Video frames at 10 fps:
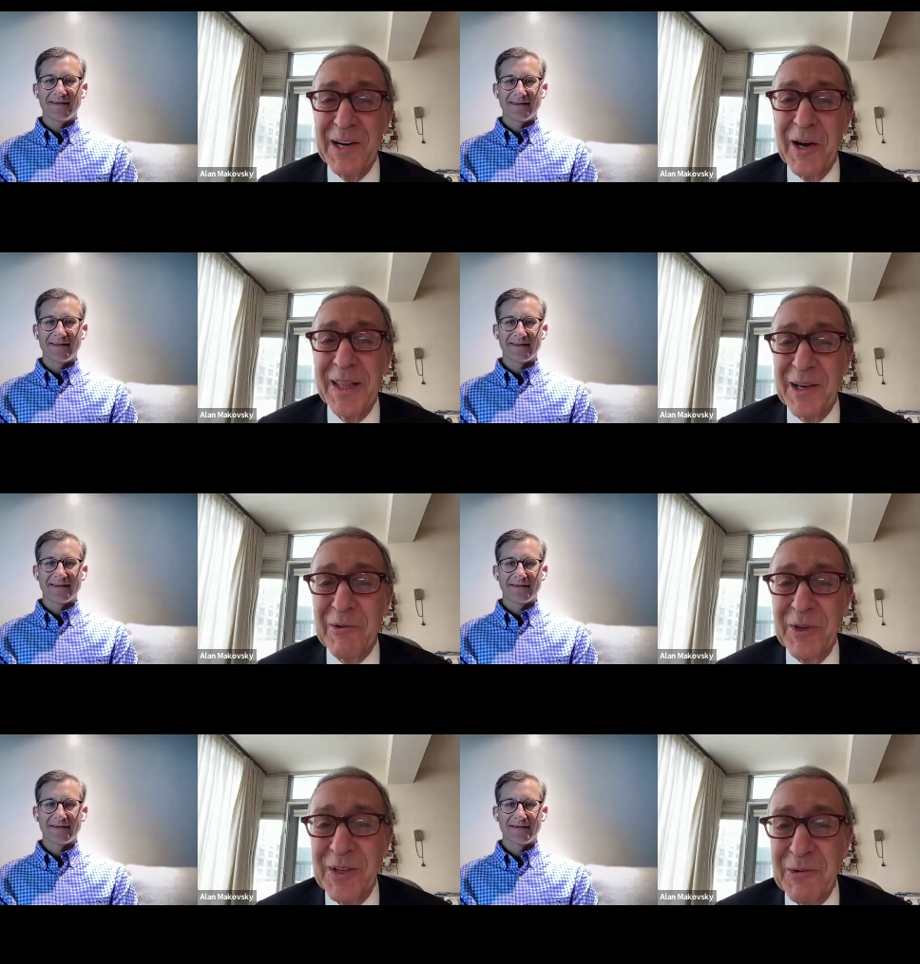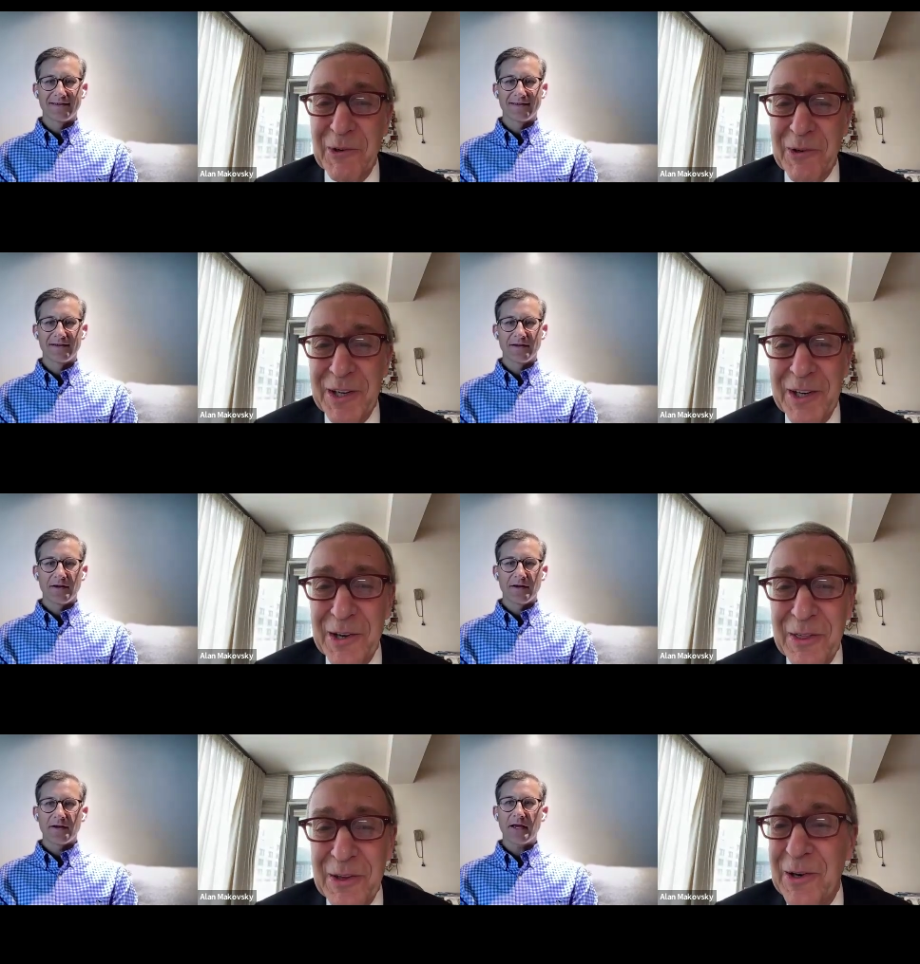Speaker 1: I know I think yeah. we said we were going to
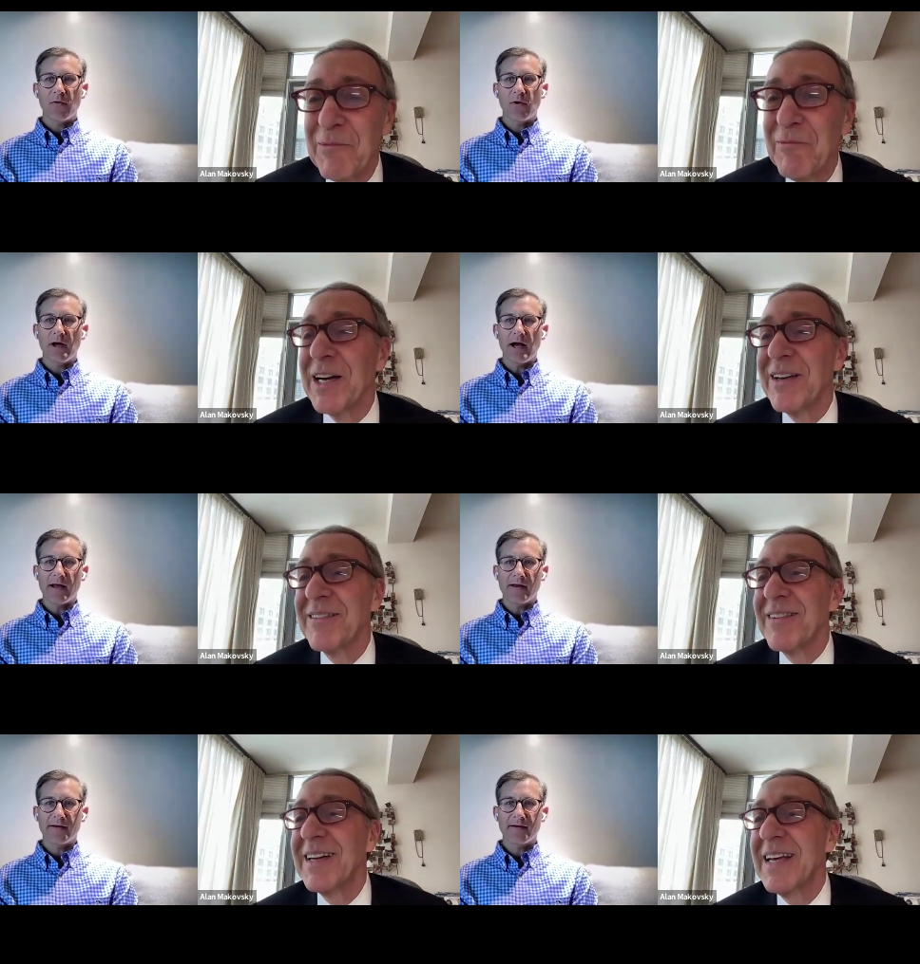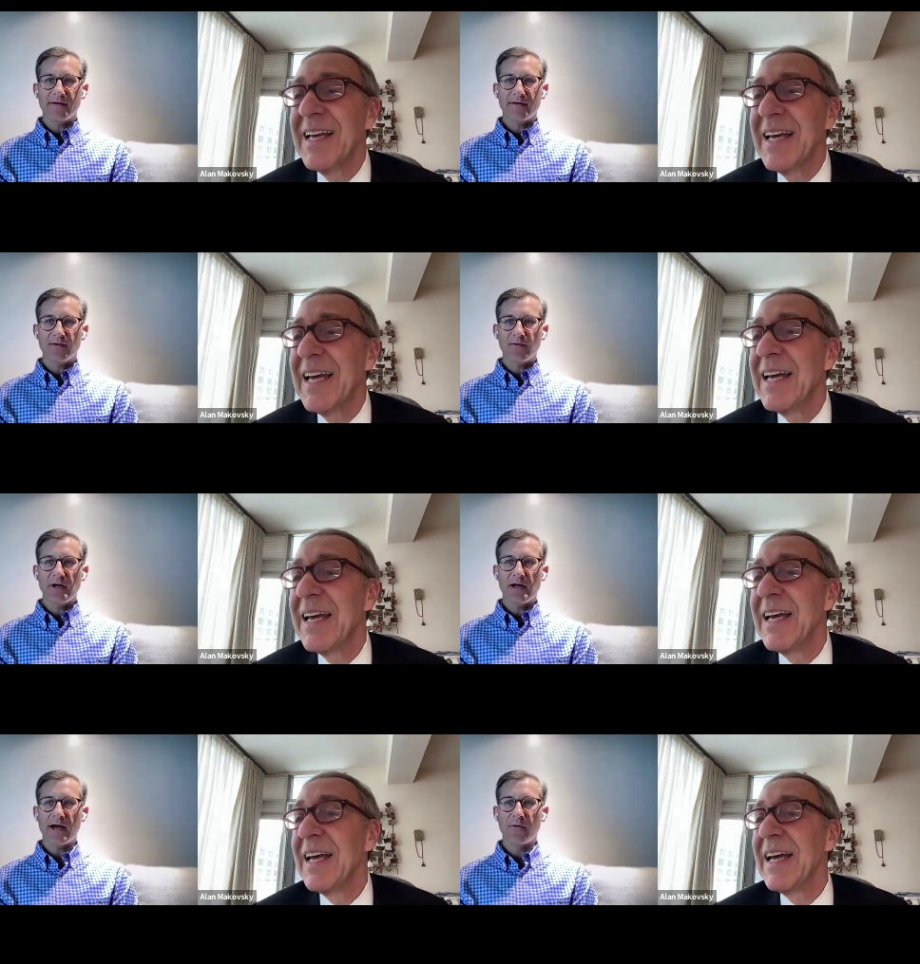go 30 yeah, minutes. Well,
Speaker 2: I
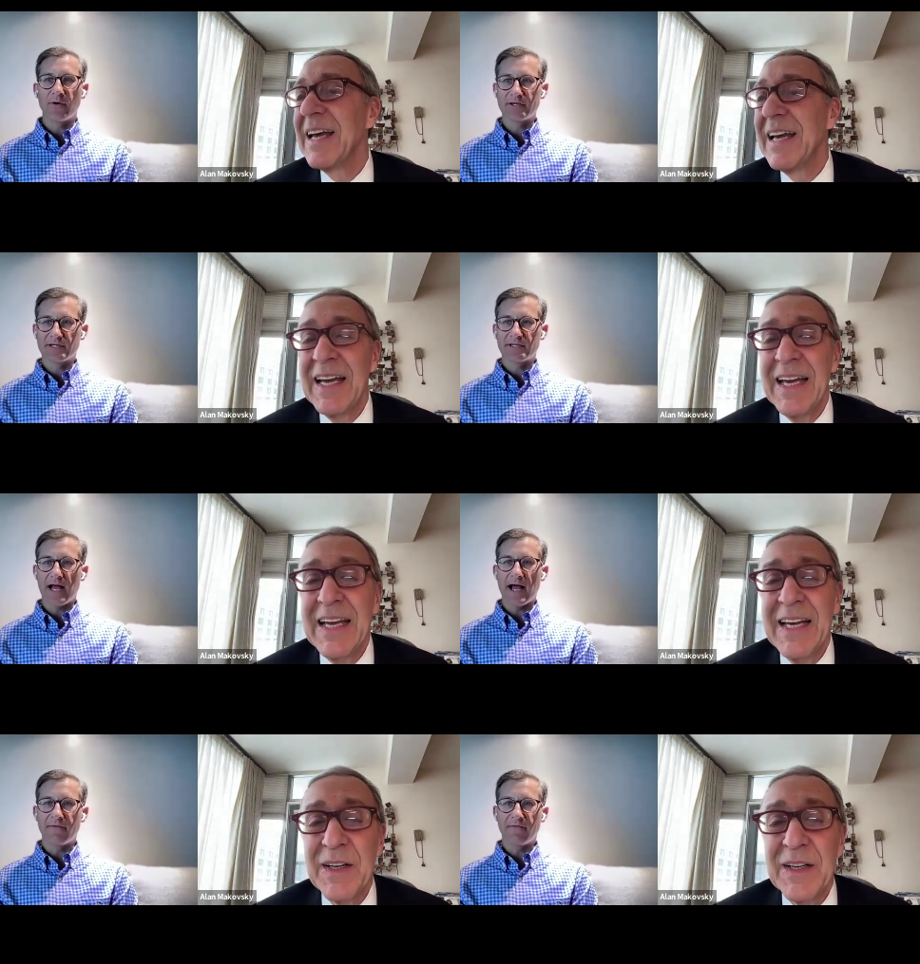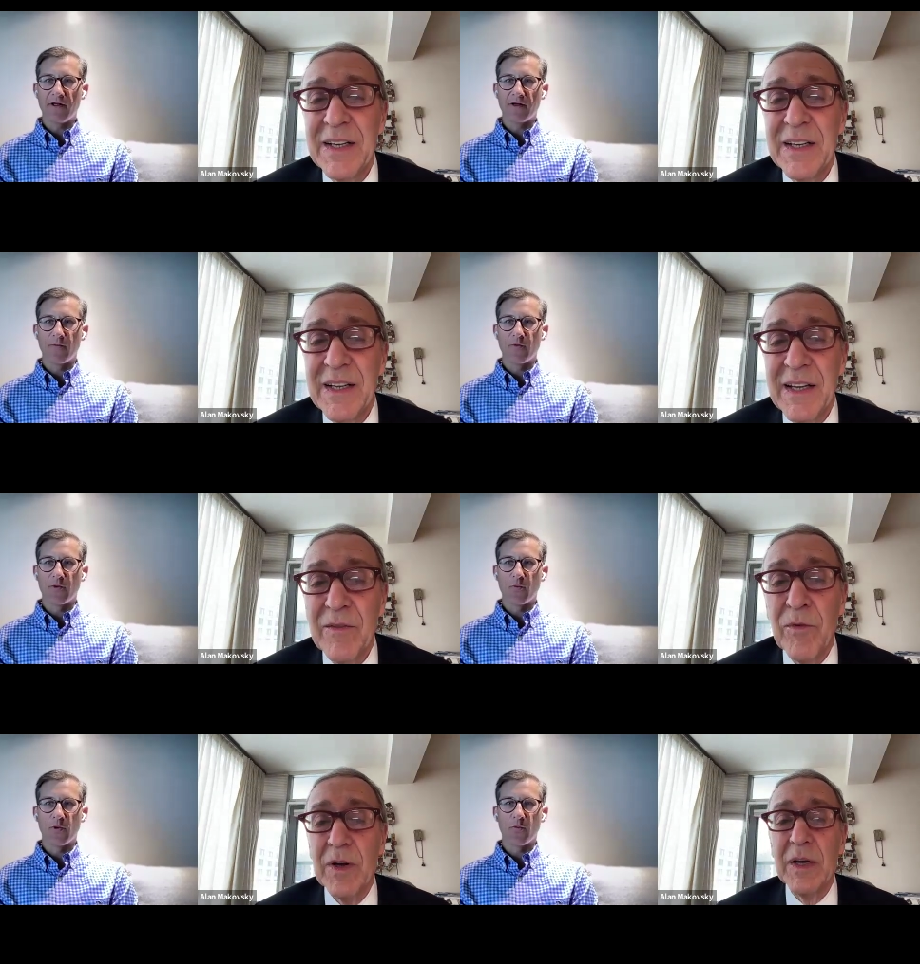well, I want to just uh, follow
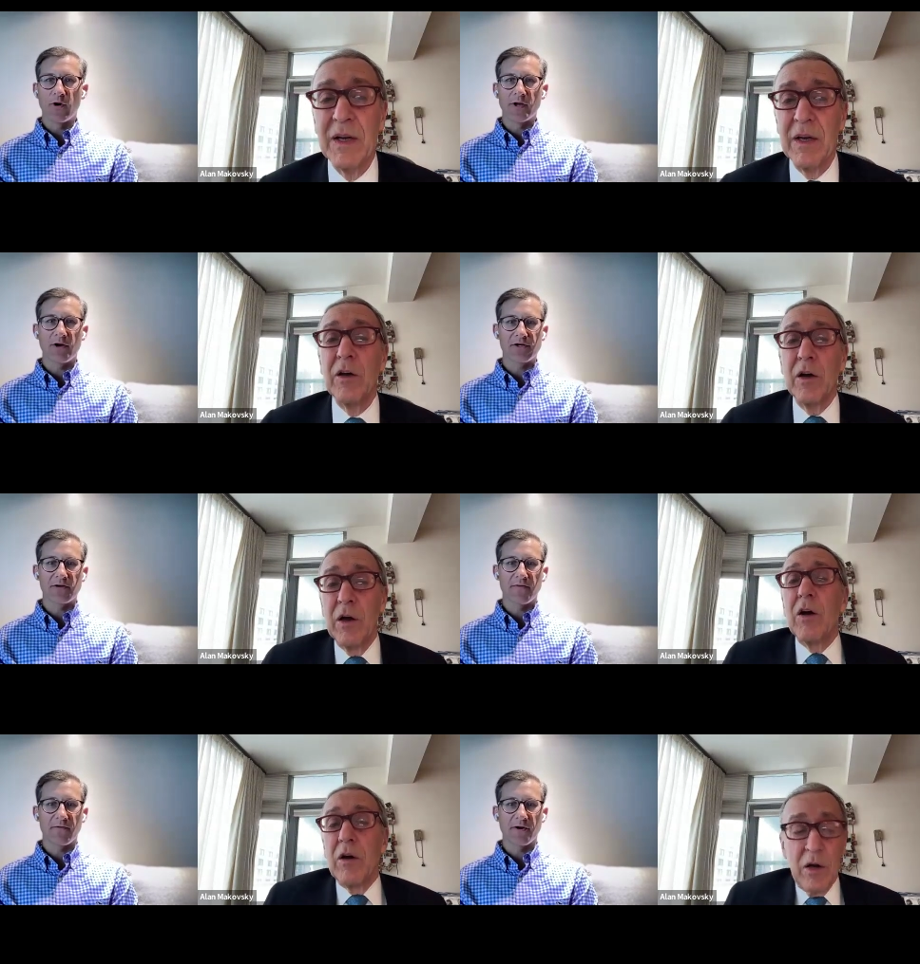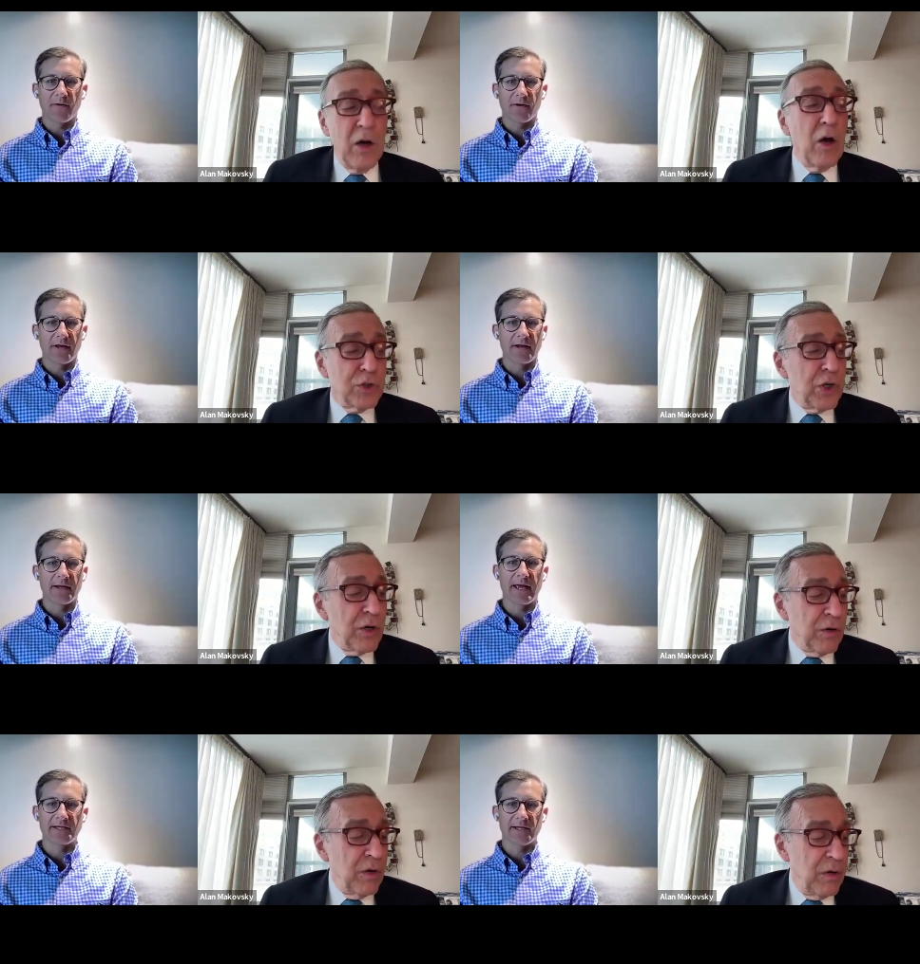up with with one question for you, oh,
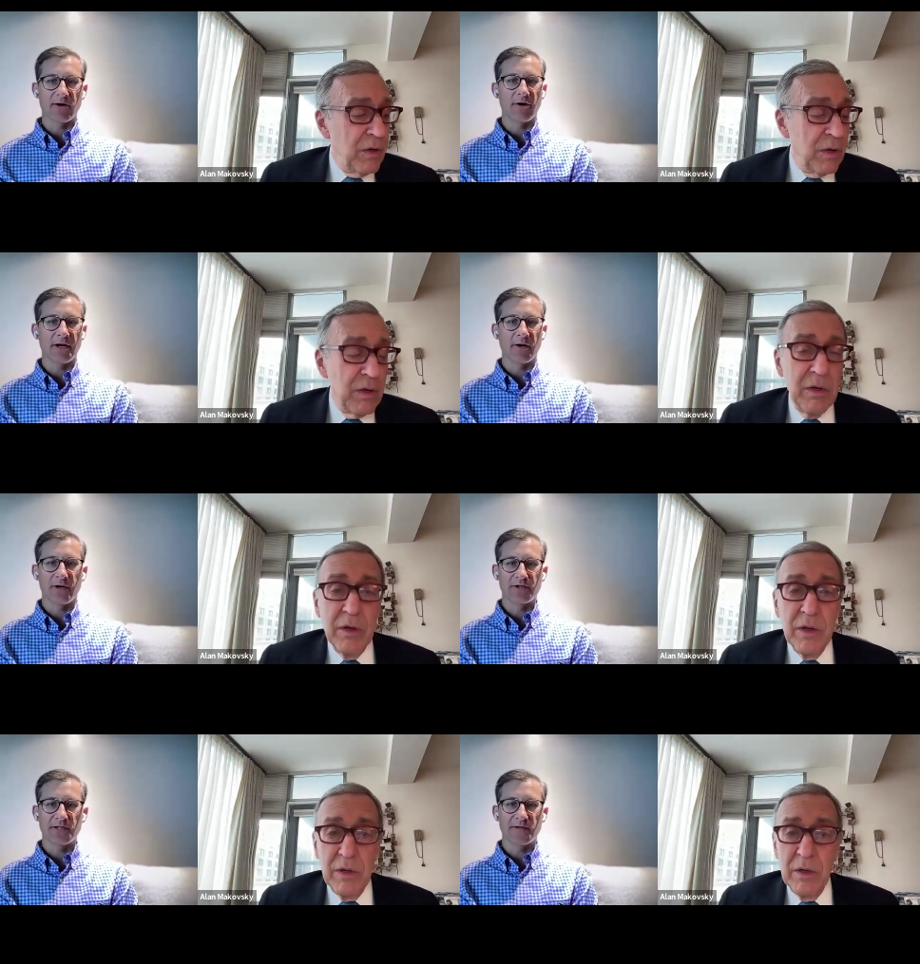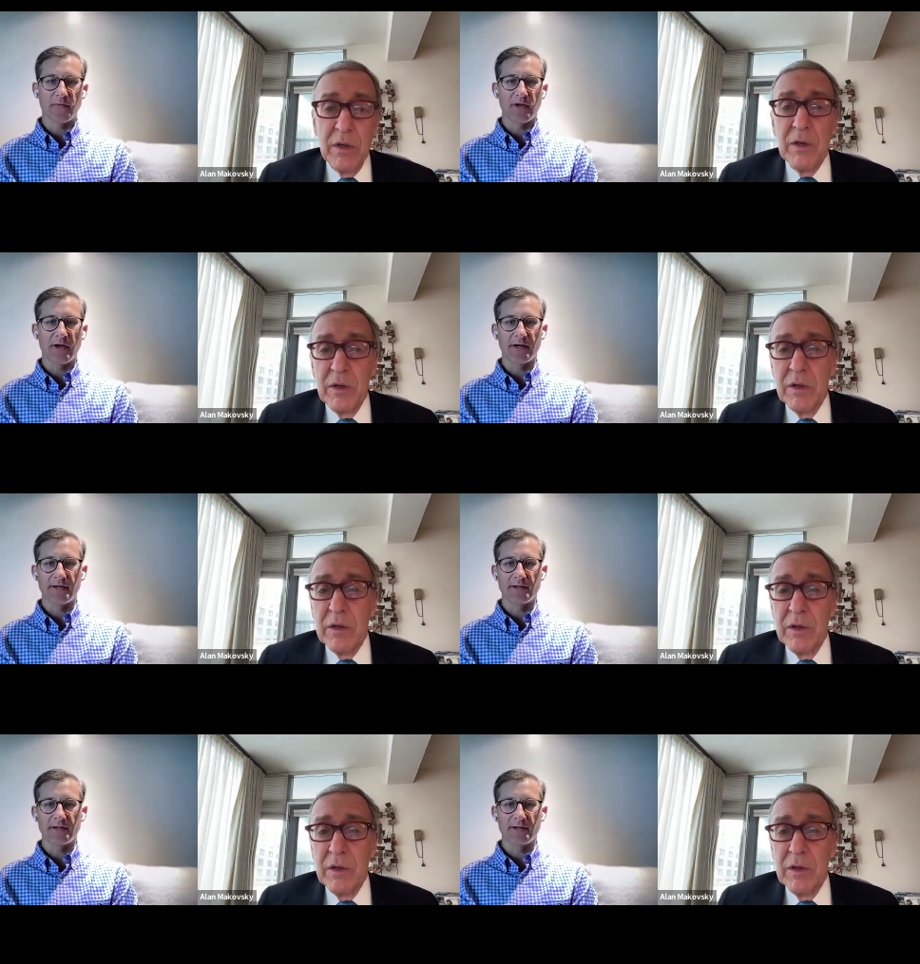sure. and, in case there are any questions from the